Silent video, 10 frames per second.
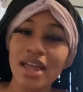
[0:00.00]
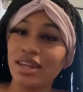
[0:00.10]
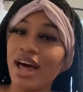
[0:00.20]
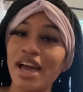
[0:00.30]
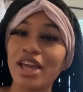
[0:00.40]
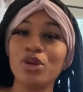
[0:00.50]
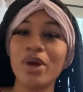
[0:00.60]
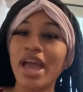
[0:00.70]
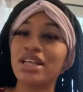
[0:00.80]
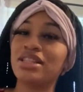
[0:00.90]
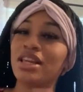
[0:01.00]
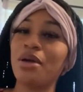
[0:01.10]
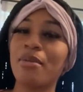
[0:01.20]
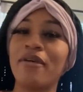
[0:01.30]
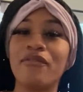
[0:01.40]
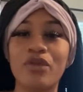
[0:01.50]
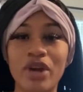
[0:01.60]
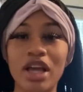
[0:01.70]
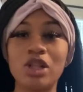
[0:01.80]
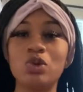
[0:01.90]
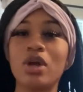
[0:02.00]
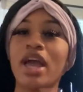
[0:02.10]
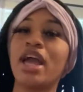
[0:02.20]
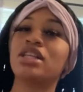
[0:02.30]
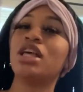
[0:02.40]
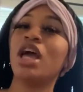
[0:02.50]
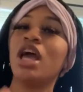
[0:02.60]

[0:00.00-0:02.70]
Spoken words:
Like, you can ask any of my friends, you can ask